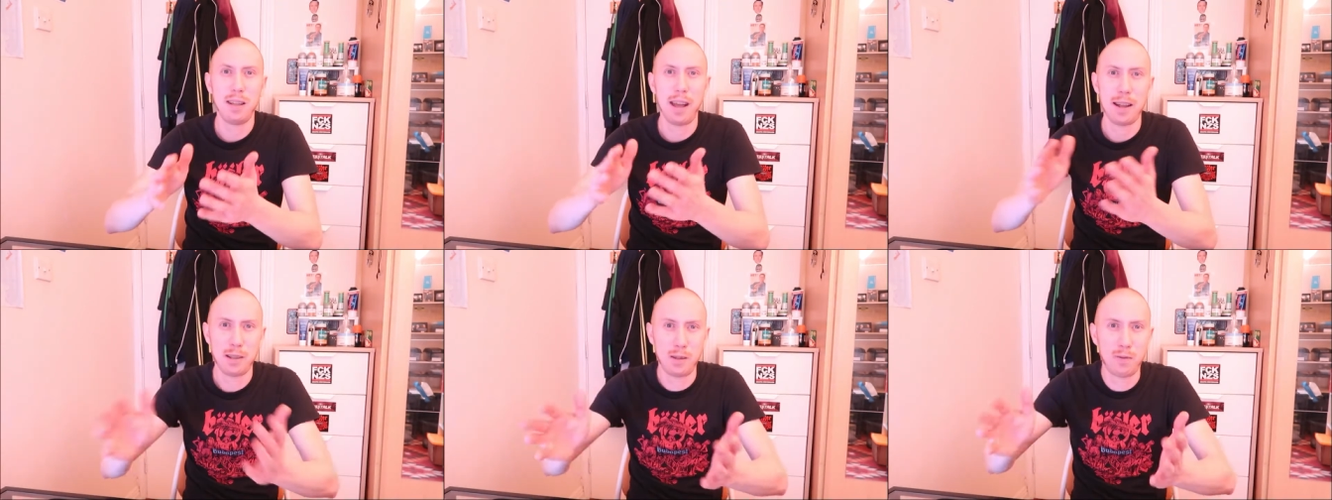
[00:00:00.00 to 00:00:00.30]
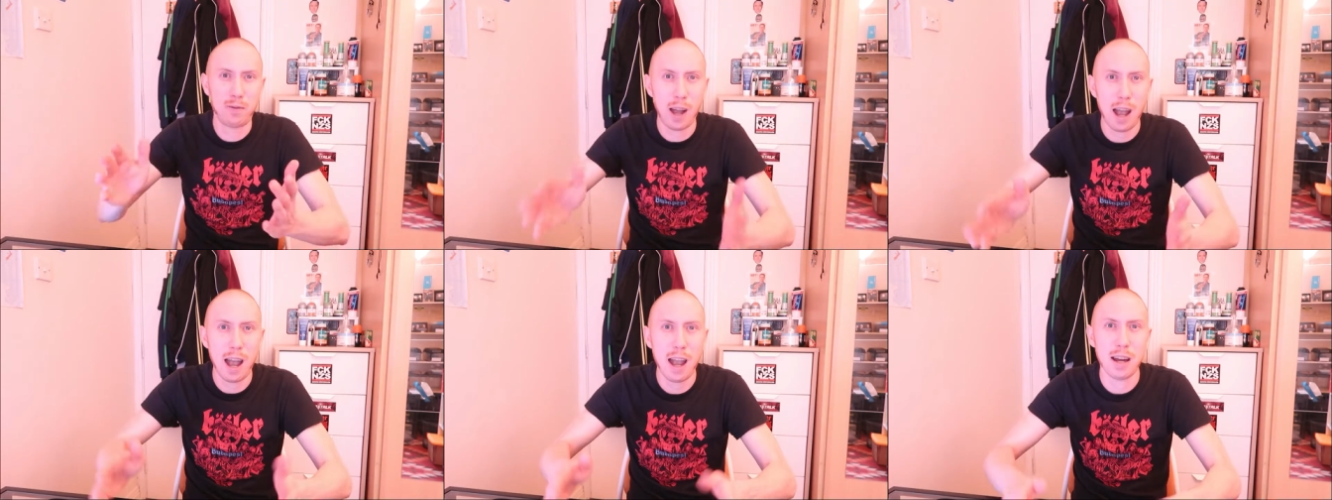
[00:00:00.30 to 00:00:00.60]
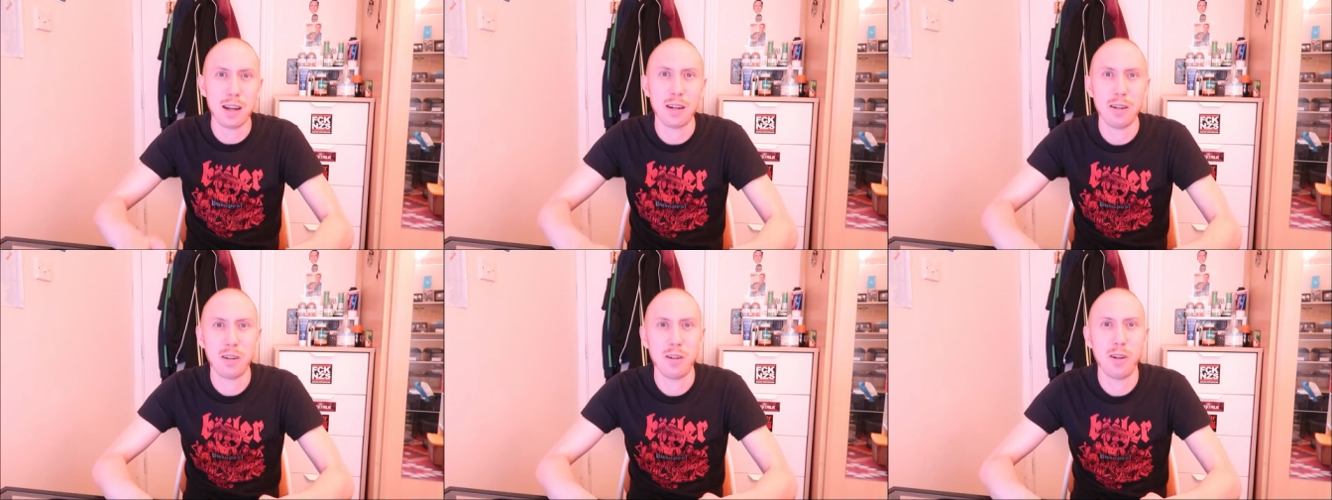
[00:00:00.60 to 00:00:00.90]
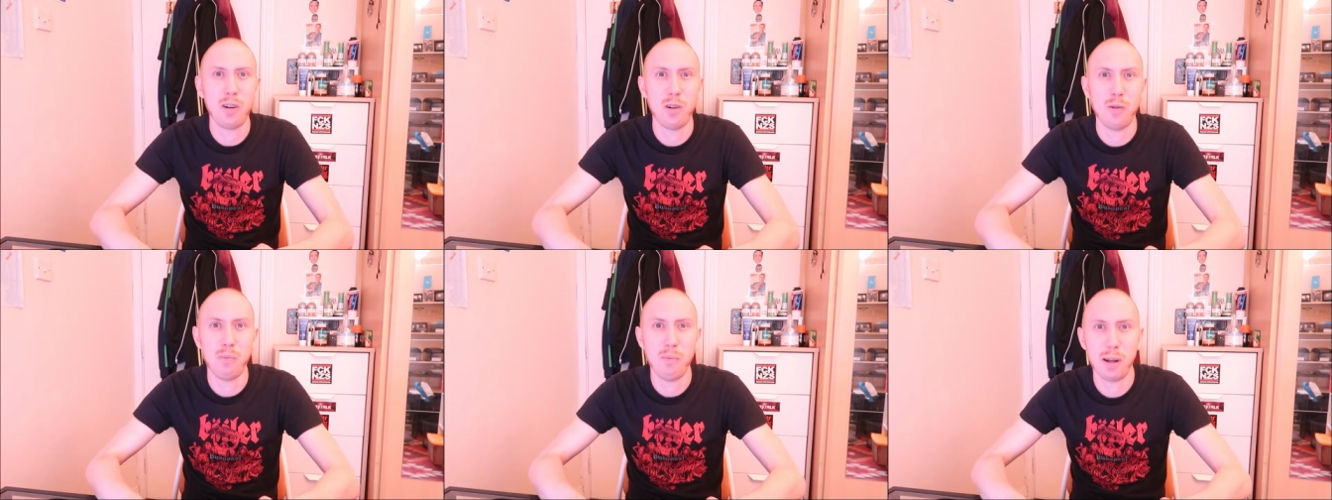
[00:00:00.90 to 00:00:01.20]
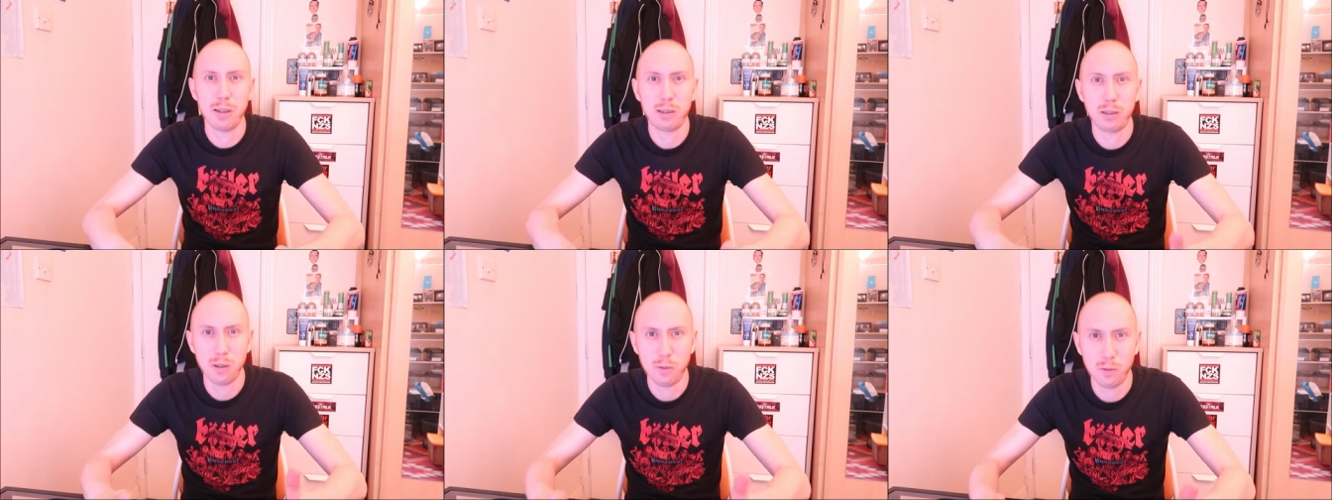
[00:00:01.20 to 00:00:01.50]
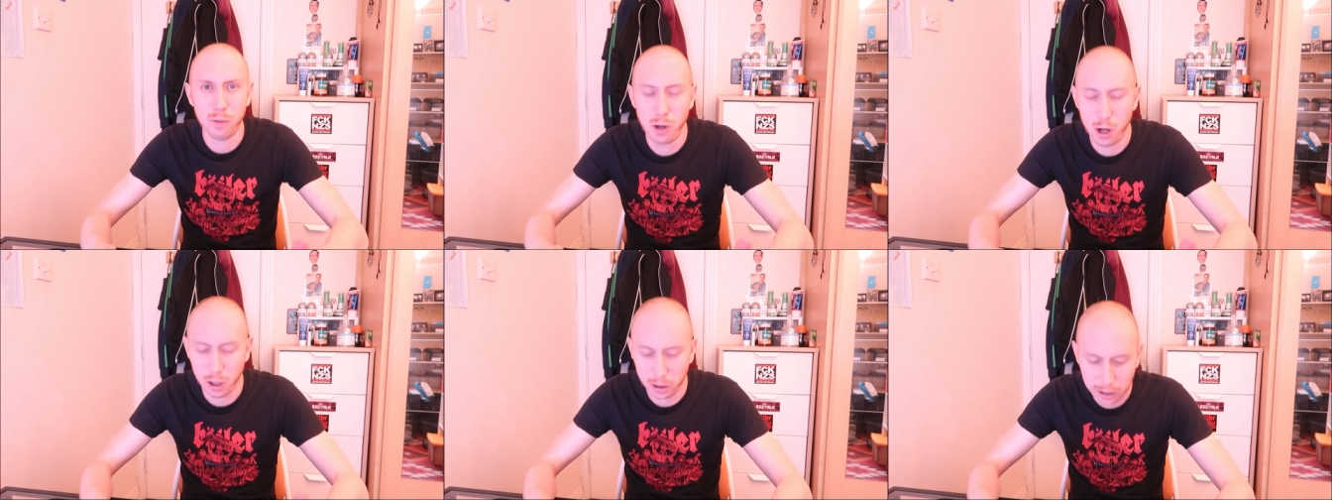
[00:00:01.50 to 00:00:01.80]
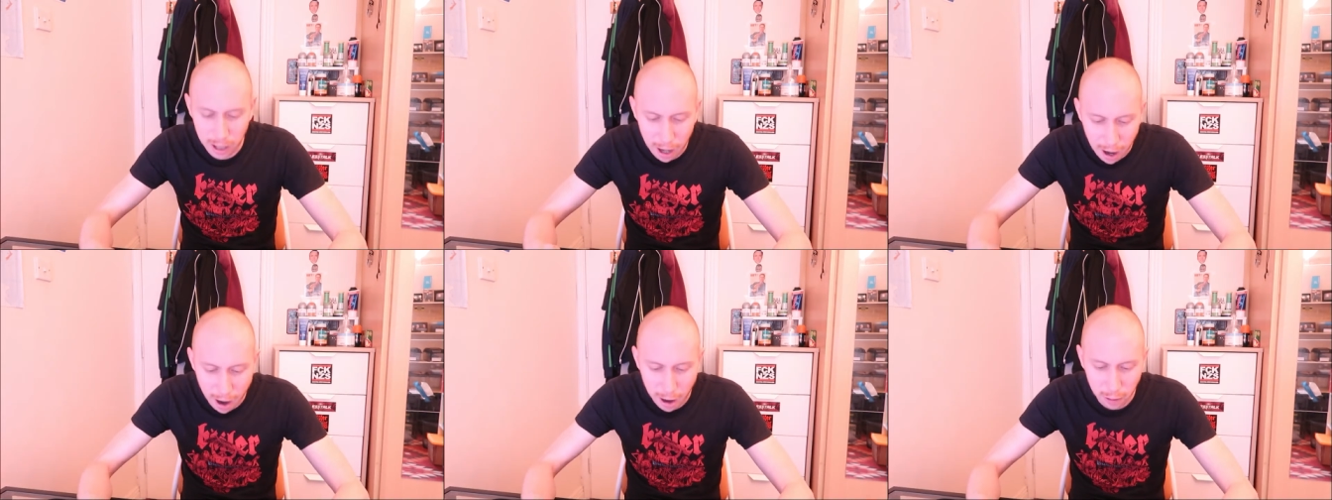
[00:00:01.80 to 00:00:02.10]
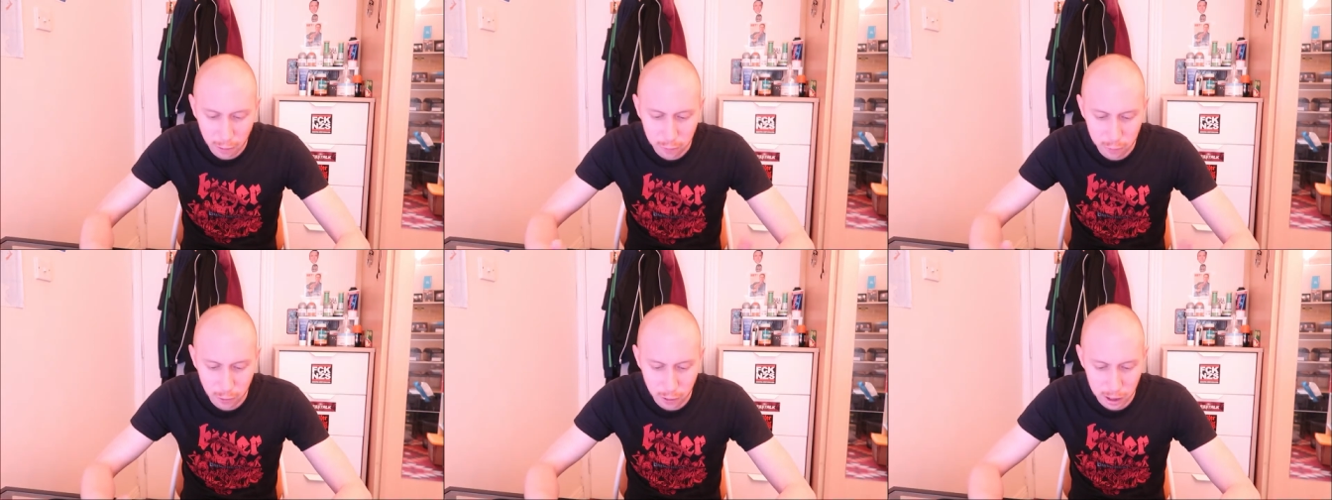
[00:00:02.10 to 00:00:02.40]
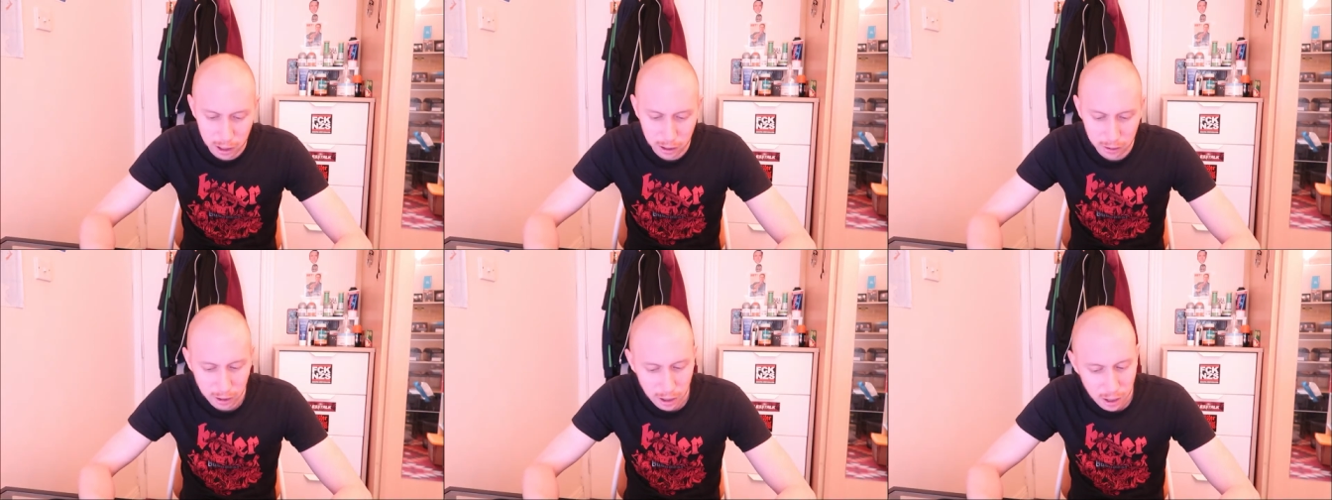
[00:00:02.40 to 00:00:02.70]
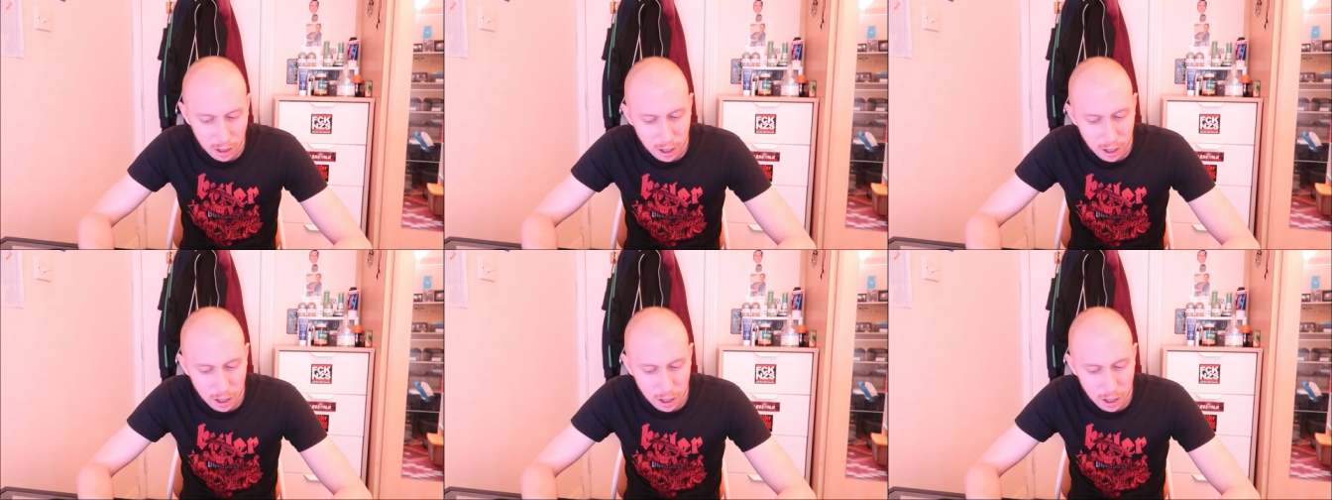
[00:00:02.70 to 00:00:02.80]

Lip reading: that's fine, you know, but you worked hard for it.